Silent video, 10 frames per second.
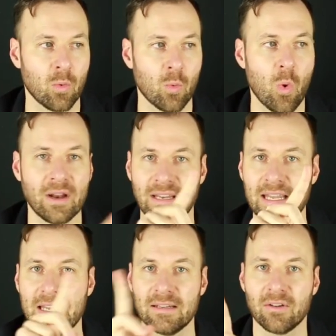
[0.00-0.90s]
what
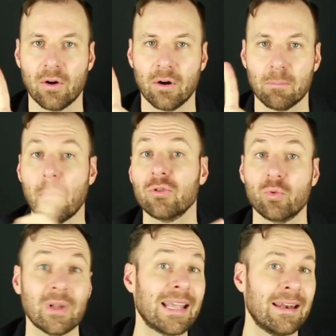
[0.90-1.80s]
keys are
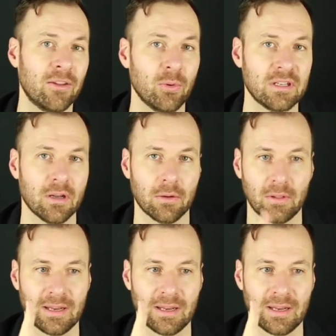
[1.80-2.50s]
most related to each other.